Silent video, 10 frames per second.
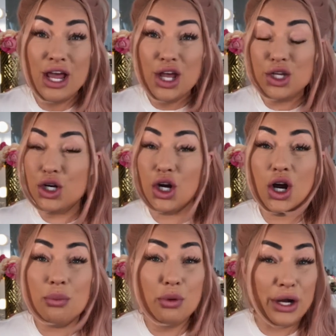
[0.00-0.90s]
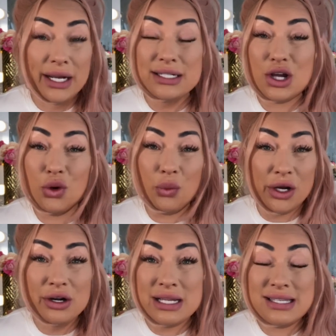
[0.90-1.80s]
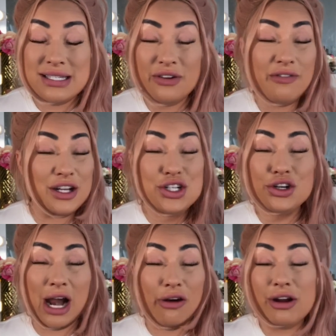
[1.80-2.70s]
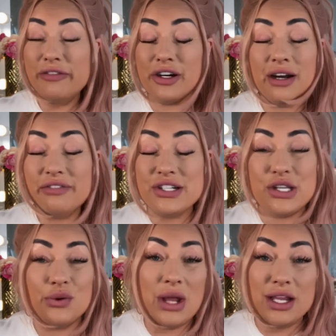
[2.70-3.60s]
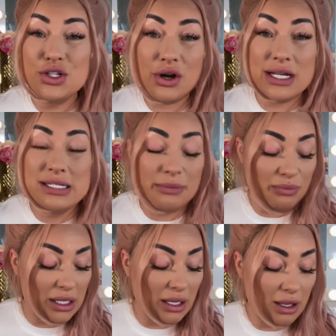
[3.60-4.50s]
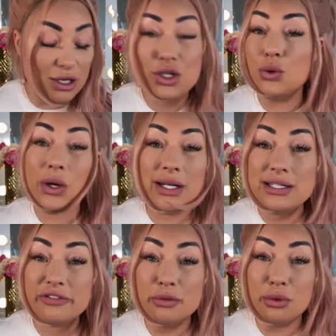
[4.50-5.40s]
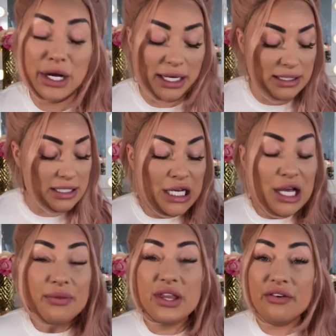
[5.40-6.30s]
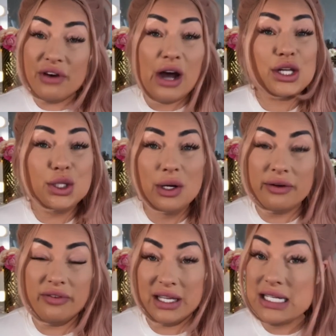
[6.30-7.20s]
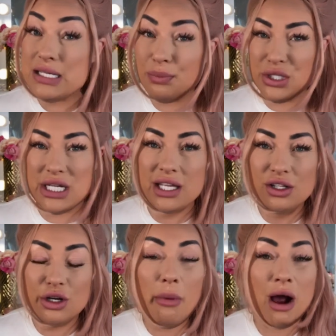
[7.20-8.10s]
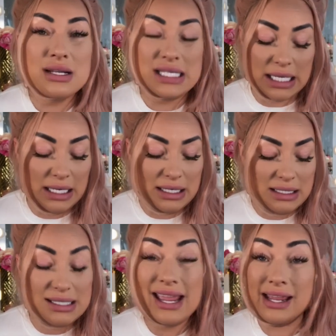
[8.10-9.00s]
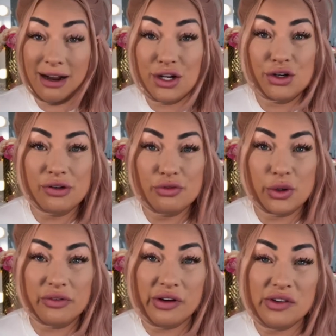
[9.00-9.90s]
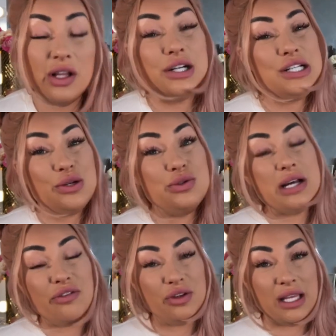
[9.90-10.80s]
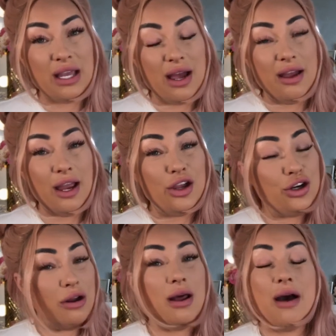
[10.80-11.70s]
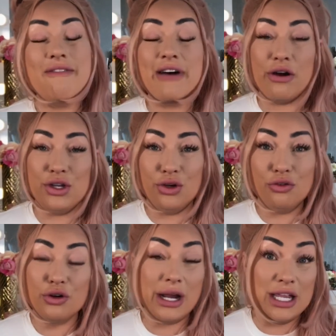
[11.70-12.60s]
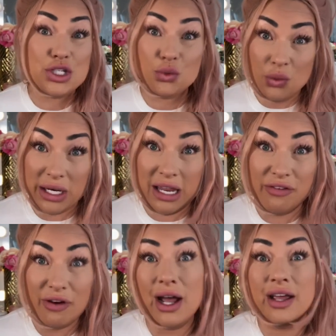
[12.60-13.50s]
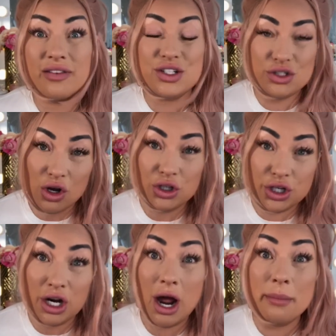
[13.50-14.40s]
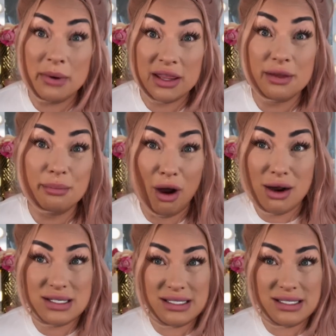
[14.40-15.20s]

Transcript: your brand awareness to venture out of your comfort zone and try something new in a different brand. The value of this particular box is $145, so definitely a good value for a $25 a month box.